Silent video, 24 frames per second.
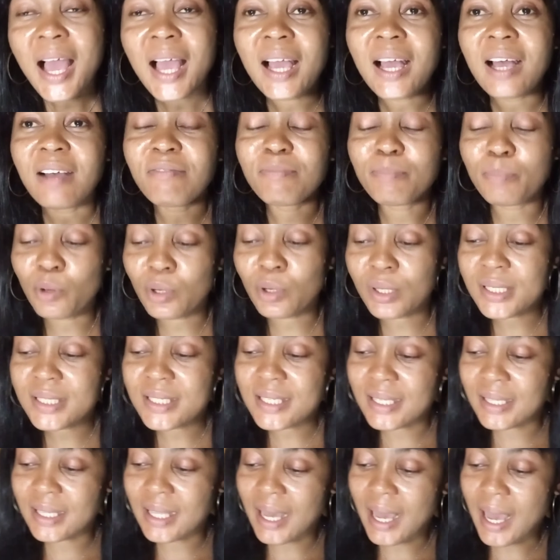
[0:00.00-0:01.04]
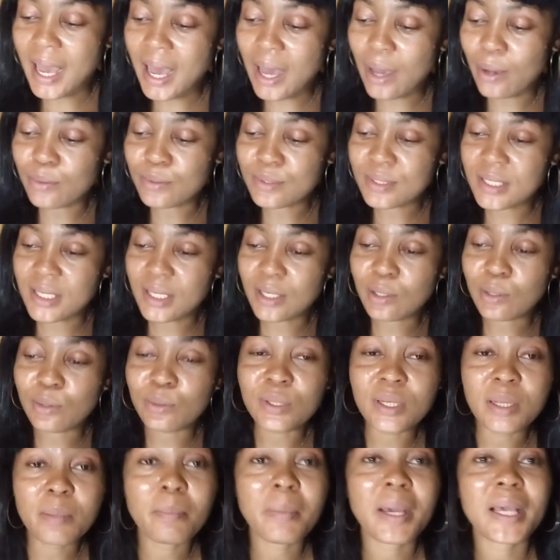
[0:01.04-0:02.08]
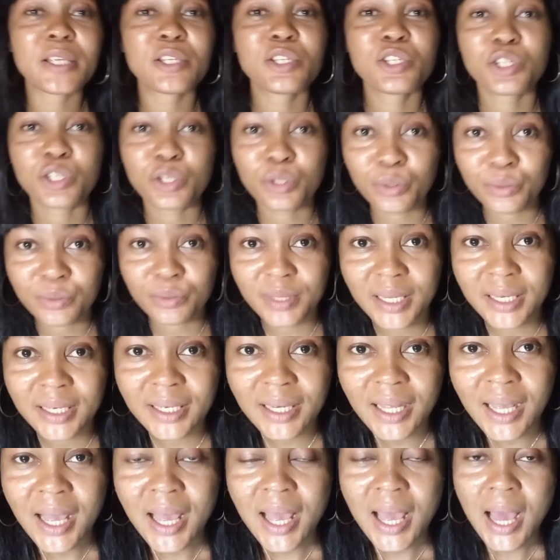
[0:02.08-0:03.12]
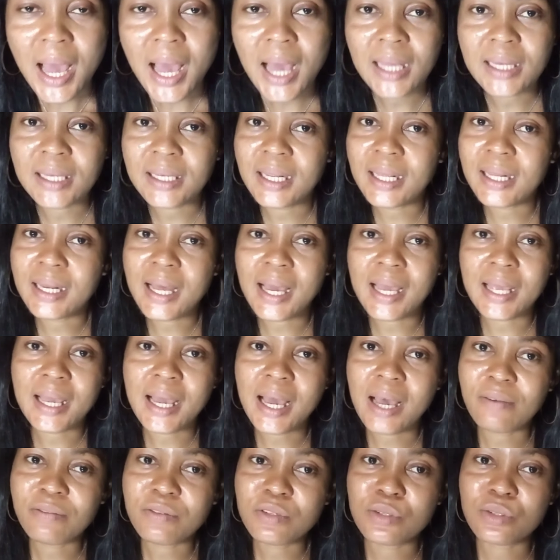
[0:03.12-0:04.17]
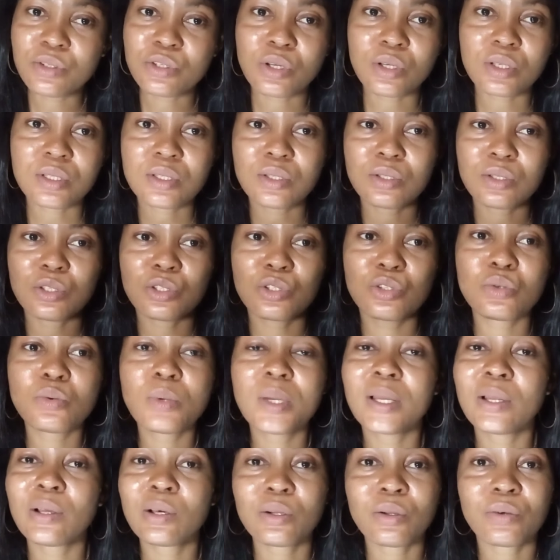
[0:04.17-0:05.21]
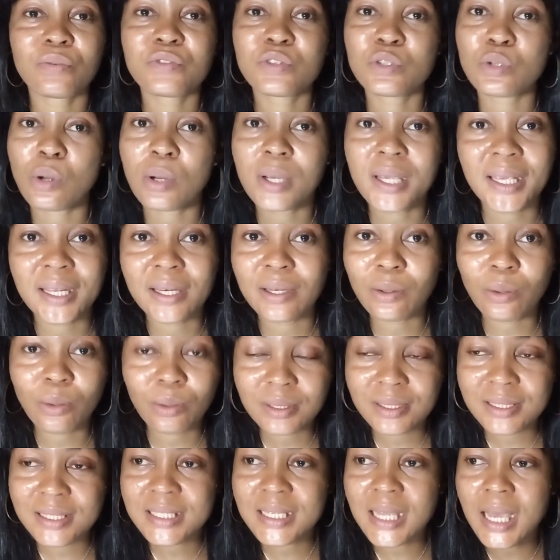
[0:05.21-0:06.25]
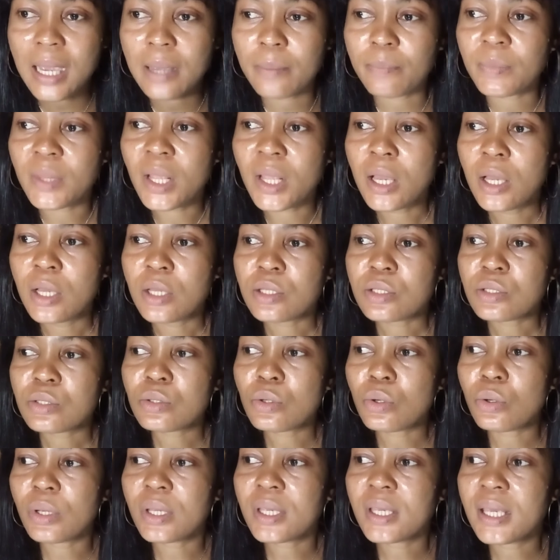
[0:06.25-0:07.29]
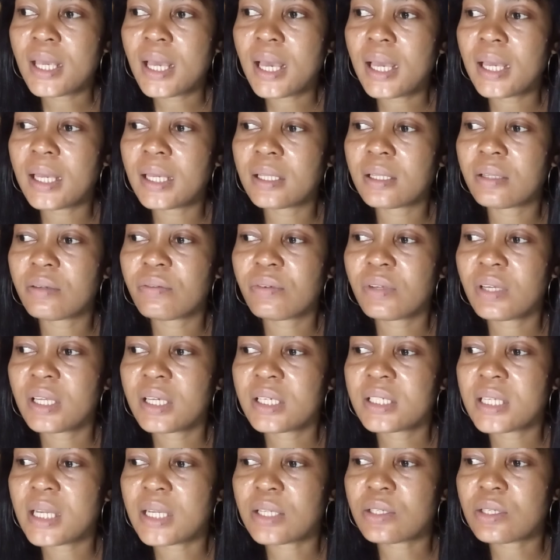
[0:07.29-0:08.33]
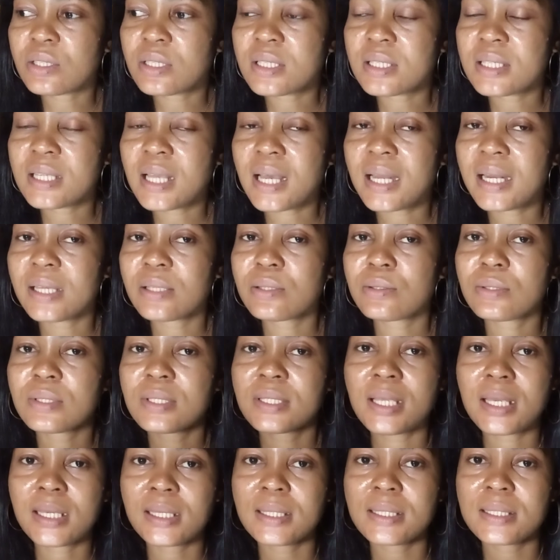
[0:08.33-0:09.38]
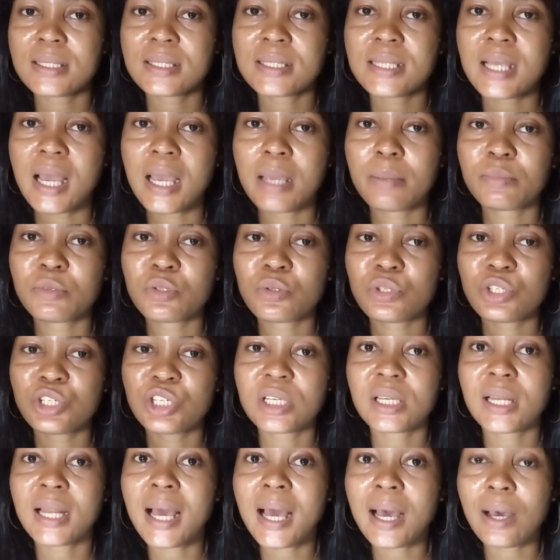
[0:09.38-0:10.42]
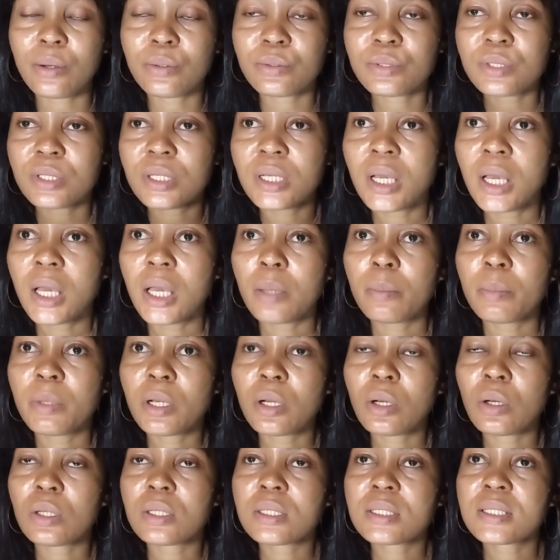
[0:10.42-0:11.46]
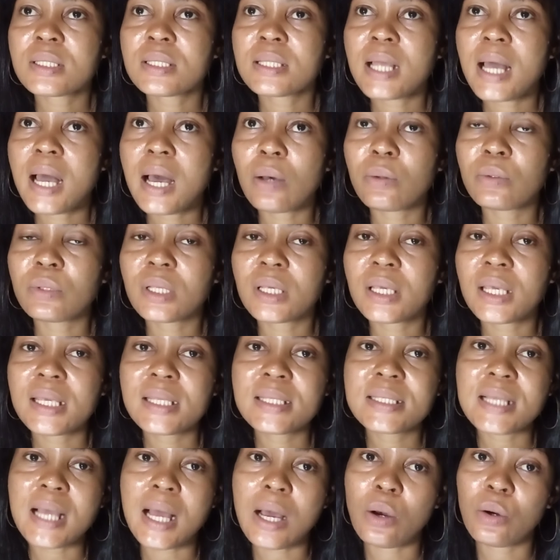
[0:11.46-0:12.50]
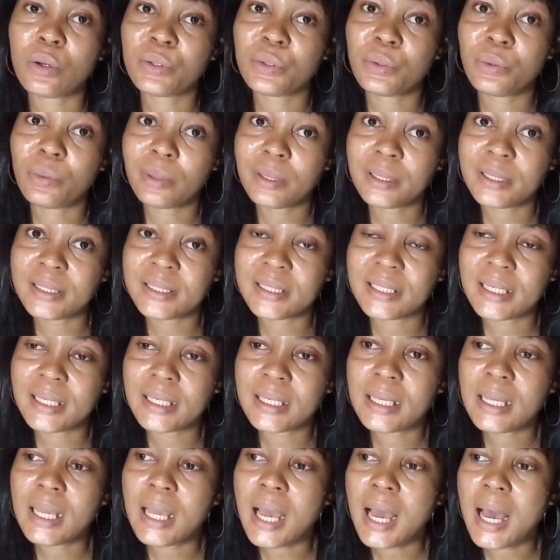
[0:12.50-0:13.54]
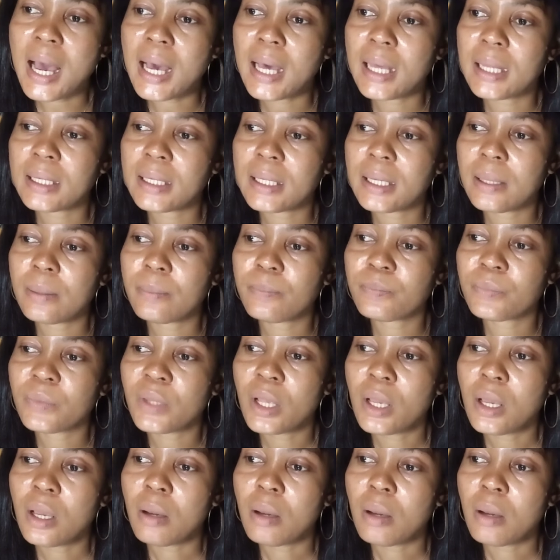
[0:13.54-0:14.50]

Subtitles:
I have boys in the house, including my children, and then I have to just do a lot of talking all the time. So here in the village, I just decided to take this time to chill out, because now the kids are on holiday, and